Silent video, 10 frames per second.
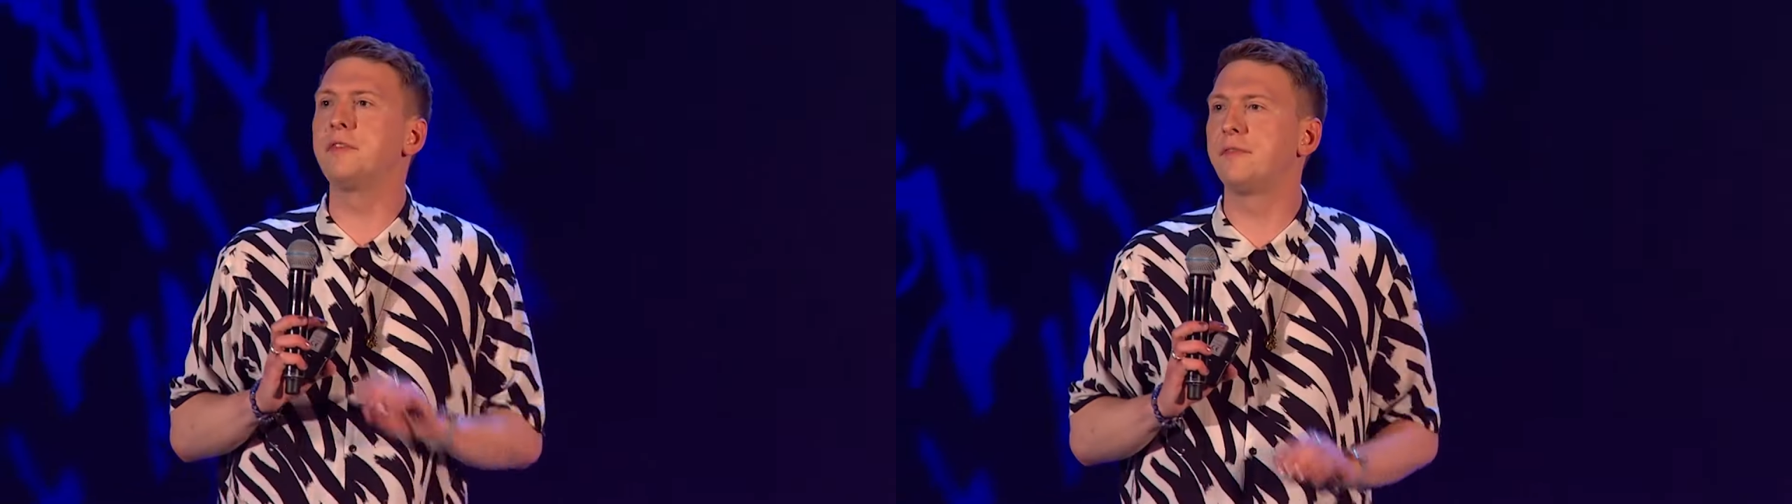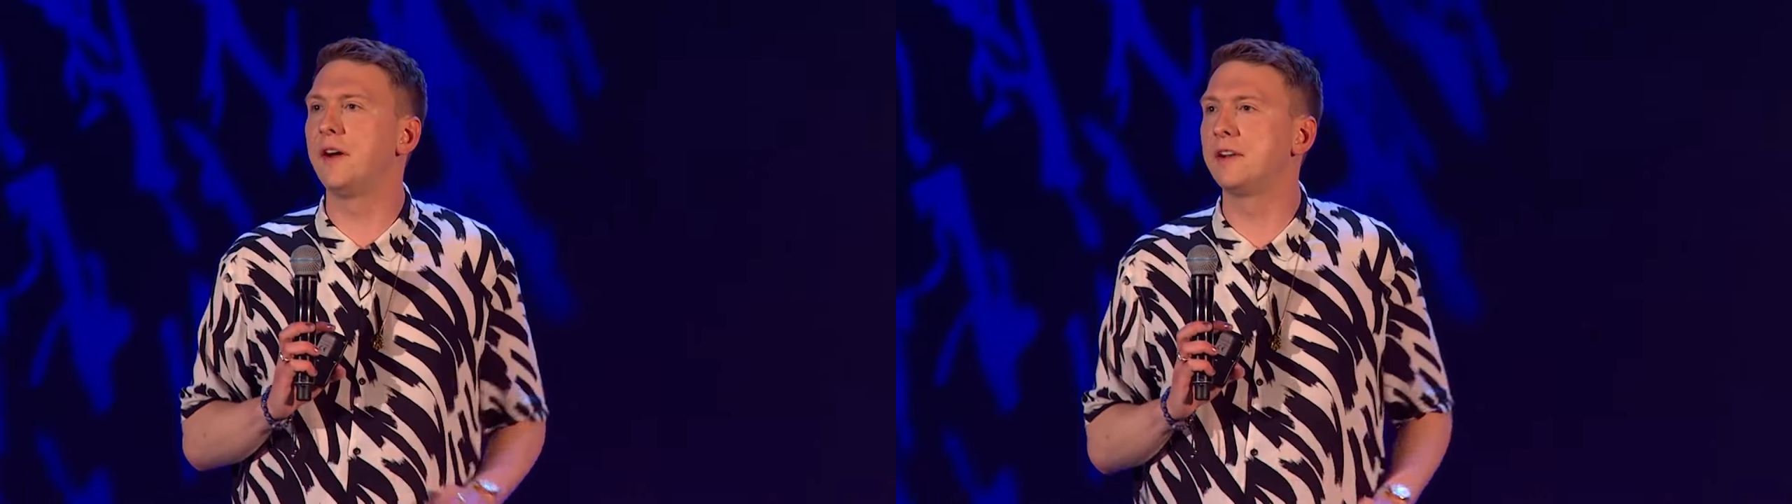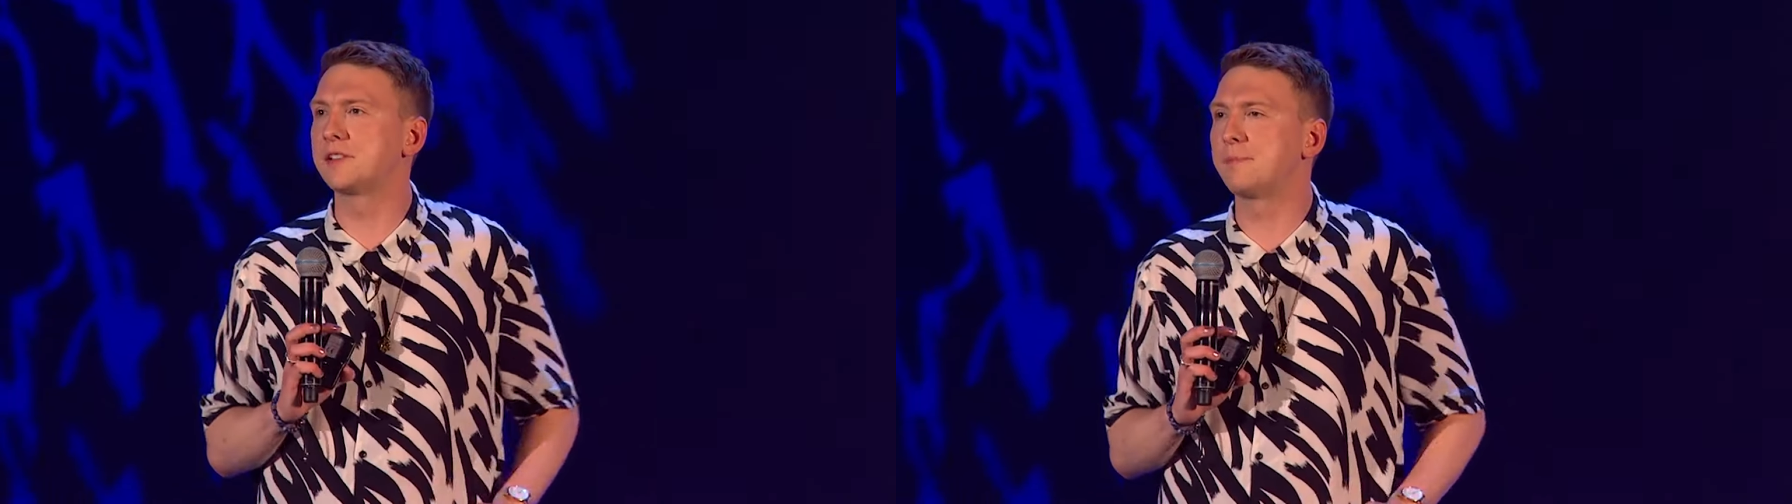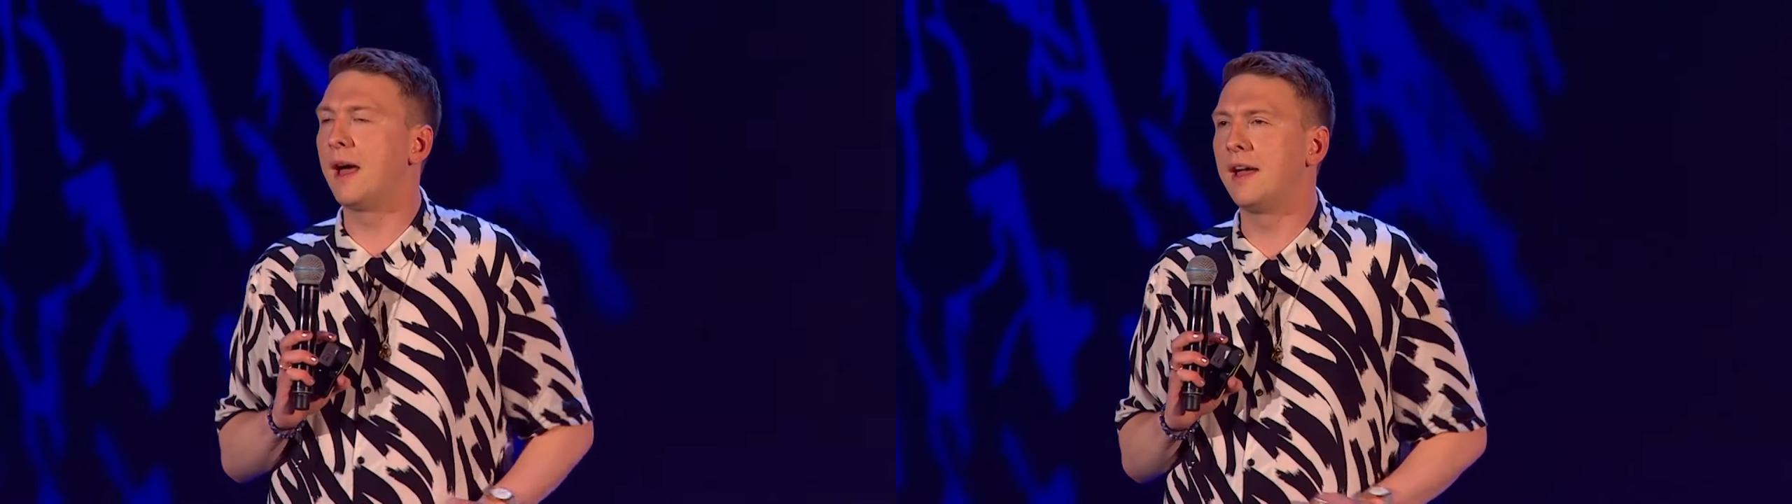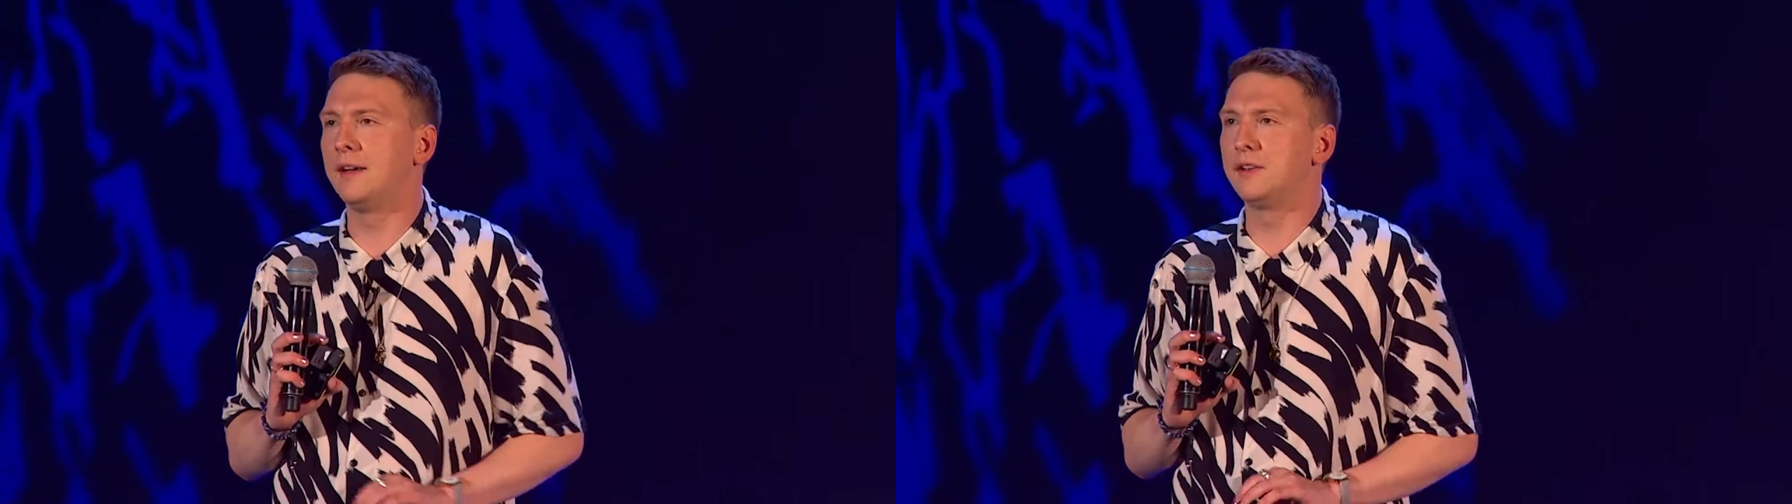the first
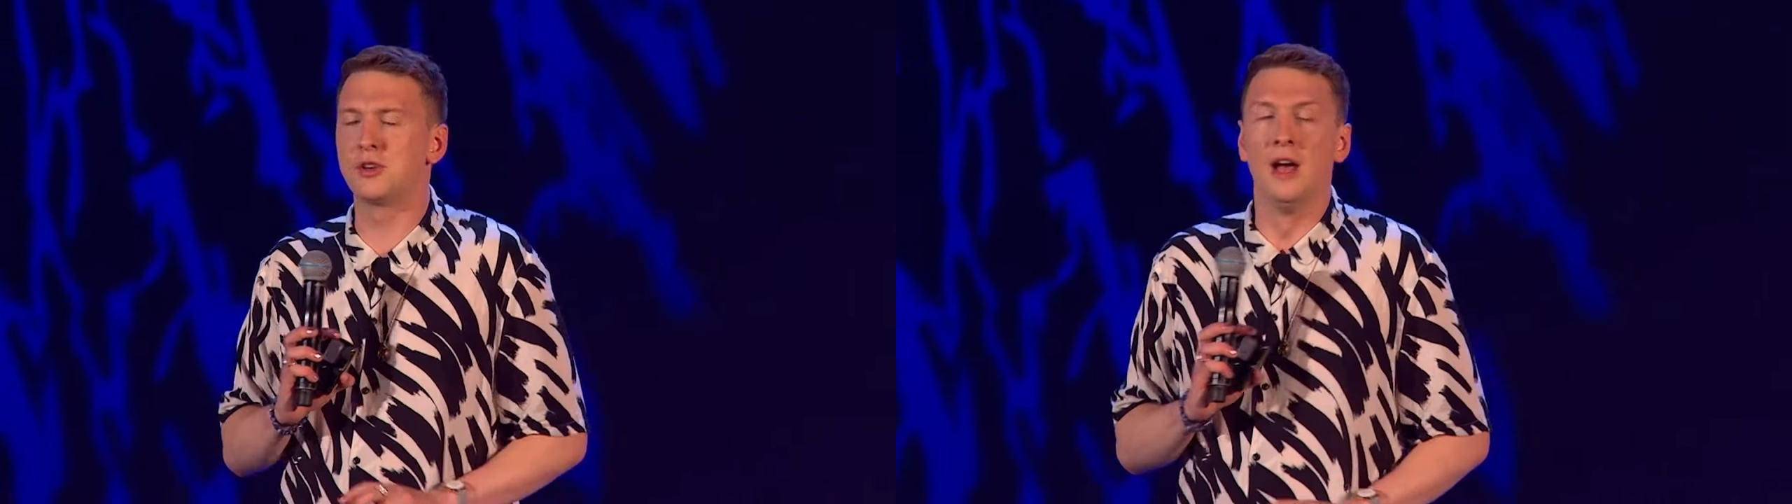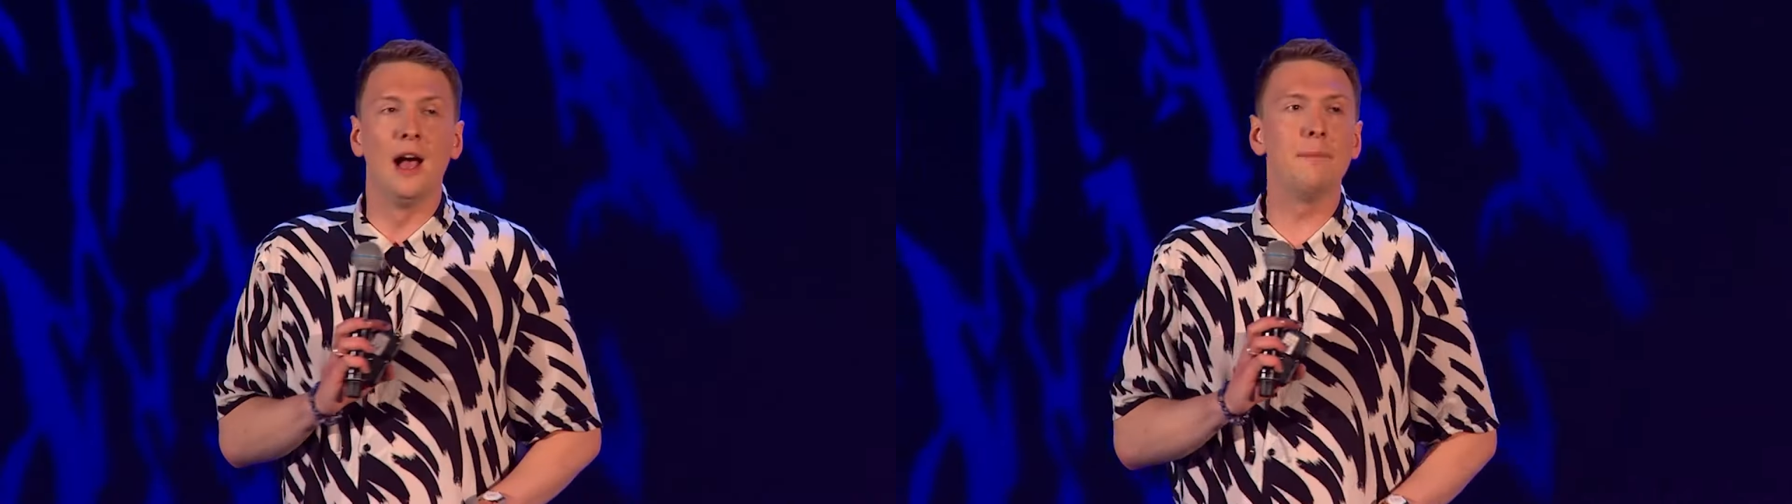page?